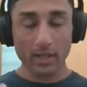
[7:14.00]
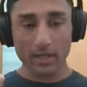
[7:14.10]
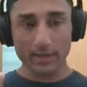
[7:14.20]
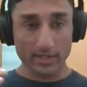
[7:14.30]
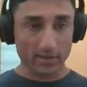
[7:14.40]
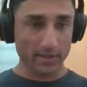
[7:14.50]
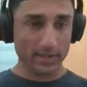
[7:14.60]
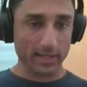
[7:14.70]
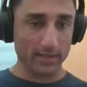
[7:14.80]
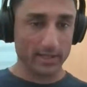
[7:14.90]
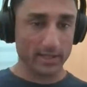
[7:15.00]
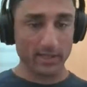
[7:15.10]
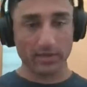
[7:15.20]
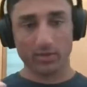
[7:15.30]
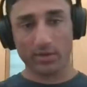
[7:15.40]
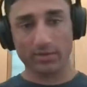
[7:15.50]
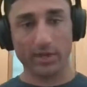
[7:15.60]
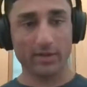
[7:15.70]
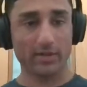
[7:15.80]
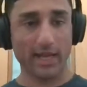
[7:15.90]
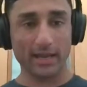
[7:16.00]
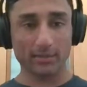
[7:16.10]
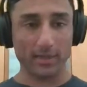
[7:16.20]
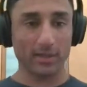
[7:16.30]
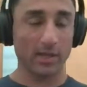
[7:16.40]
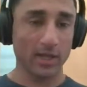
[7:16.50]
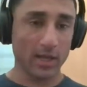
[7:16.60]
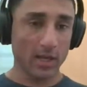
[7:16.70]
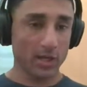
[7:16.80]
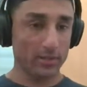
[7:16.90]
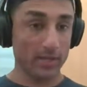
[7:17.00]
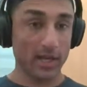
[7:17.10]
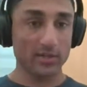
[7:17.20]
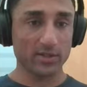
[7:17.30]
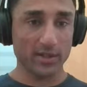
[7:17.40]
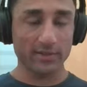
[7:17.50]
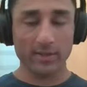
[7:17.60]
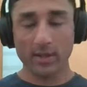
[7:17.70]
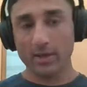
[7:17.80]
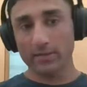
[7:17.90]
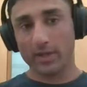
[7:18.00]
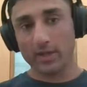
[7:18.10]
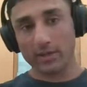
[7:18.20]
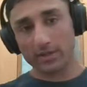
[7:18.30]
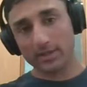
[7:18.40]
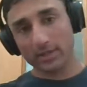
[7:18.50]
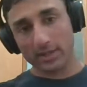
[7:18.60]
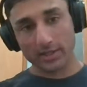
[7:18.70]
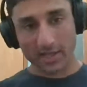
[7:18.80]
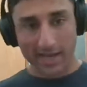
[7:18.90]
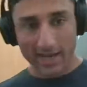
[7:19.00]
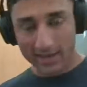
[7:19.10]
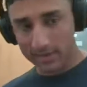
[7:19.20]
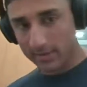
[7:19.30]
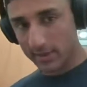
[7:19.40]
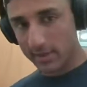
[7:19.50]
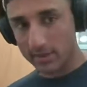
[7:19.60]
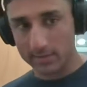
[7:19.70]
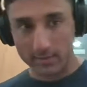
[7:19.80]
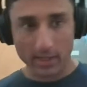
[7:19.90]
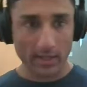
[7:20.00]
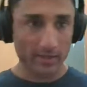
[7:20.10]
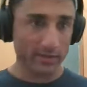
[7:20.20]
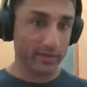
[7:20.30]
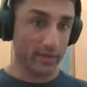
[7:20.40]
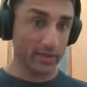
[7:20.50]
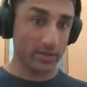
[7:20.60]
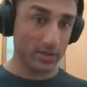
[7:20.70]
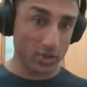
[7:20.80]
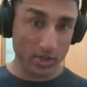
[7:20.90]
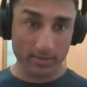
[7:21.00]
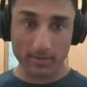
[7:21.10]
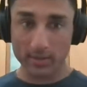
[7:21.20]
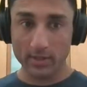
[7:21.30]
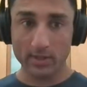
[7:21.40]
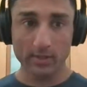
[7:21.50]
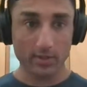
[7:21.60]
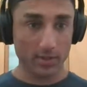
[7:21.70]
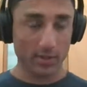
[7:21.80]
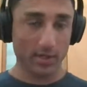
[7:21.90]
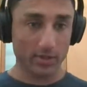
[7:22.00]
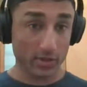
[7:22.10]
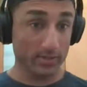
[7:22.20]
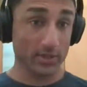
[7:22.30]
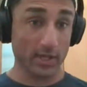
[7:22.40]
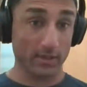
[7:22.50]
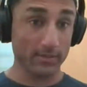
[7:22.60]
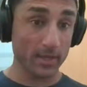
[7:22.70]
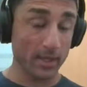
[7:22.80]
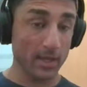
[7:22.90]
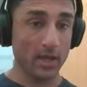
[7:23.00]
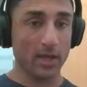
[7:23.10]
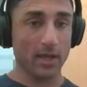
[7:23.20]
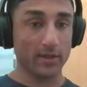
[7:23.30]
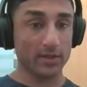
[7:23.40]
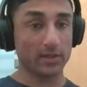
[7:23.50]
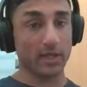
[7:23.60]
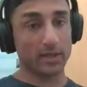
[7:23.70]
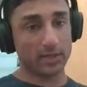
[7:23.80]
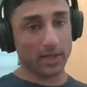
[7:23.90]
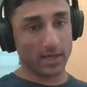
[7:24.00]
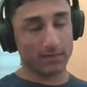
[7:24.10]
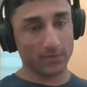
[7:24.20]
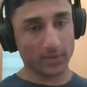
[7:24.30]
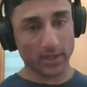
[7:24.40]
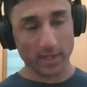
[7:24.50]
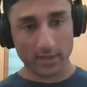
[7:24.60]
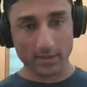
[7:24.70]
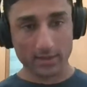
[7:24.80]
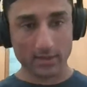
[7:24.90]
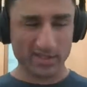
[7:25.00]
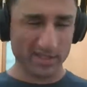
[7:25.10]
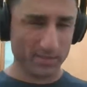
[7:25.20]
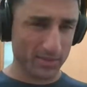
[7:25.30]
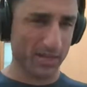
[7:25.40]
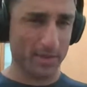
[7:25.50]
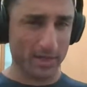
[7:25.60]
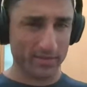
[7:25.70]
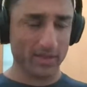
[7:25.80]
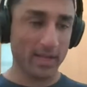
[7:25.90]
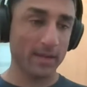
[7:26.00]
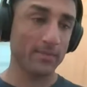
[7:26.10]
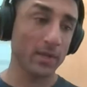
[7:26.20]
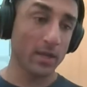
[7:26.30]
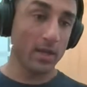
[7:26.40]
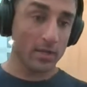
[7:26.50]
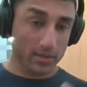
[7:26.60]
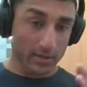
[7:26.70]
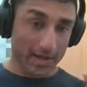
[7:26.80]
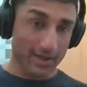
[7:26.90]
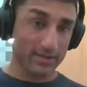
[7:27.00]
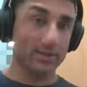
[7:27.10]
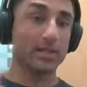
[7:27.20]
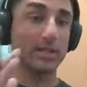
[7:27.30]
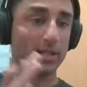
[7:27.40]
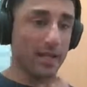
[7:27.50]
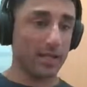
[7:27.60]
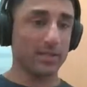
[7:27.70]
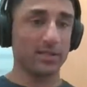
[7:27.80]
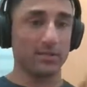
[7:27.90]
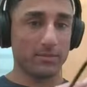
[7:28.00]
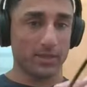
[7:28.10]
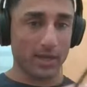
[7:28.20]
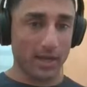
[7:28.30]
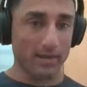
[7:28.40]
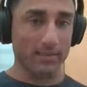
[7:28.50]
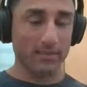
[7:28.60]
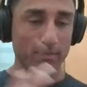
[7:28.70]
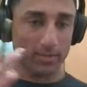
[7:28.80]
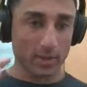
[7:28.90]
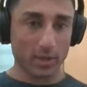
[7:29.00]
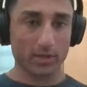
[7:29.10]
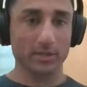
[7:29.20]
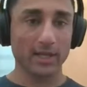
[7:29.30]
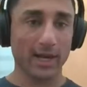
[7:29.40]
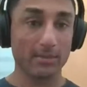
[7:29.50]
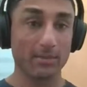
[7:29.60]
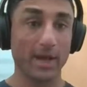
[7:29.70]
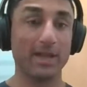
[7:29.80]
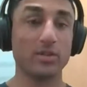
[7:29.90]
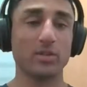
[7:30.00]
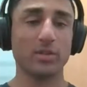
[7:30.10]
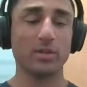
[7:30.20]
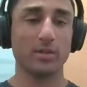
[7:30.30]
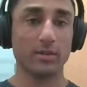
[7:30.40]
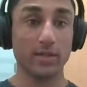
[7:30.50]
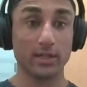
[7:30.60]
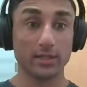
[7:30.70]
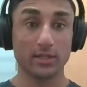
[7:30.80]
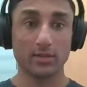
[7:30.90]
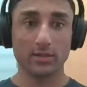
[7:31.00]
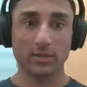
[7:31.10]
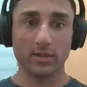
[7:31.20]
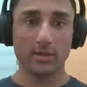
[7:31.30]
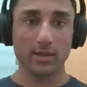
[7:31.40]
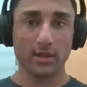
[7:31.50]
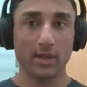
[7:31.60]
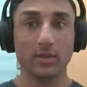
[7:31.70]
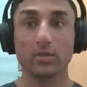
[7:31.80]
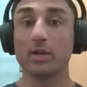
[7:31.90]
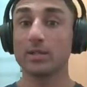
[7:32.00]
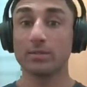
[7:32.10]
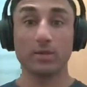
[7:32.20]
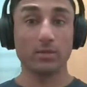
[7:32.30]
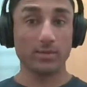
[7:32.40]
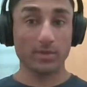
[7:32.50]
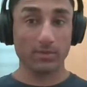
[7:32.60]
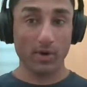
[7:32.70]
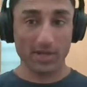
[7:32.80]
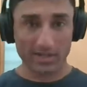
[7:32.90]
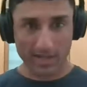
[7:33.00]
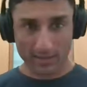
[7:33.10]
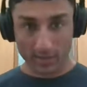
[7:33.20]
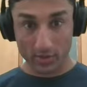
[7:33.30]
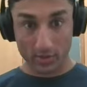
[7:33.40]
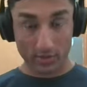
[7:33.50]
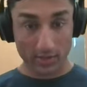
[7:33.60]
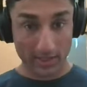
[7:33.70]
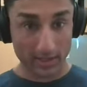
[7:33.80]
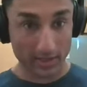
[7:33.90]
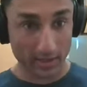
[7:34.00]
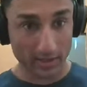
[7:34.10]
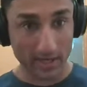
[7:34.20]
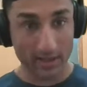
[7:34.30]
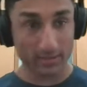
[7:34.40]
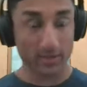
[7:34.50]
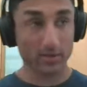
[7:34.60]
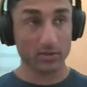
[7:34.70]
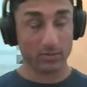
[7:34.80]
This is on a daily basis. Then 3 to 5 is admin, communication stuff. Then 6 to 8 is my fitness, gym time. And then study time is some time after that. So I have dedicated time blocks that I batch things into. And trust me, you'll be surprised at how much you can get done, how much